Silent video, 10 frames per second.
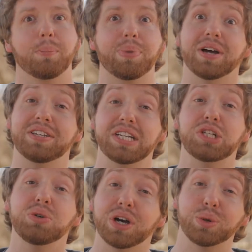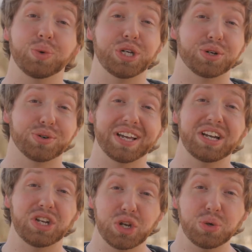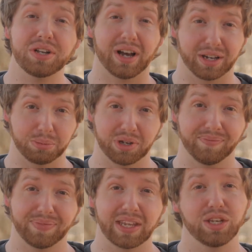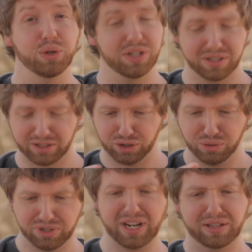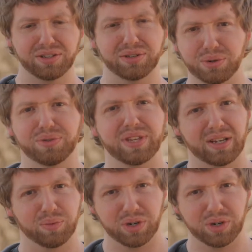But did you know that when you create a new document, you check this little thing.